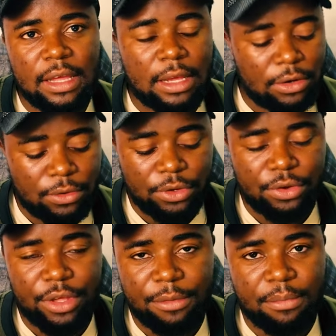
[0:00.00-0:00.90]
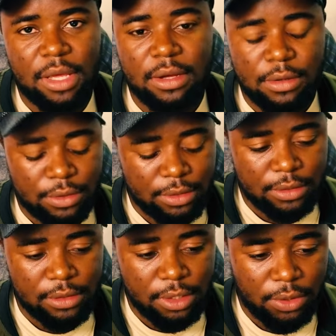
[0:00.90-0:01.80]
you know, your
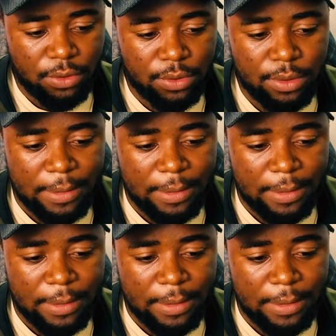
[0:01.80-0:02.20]
emails, your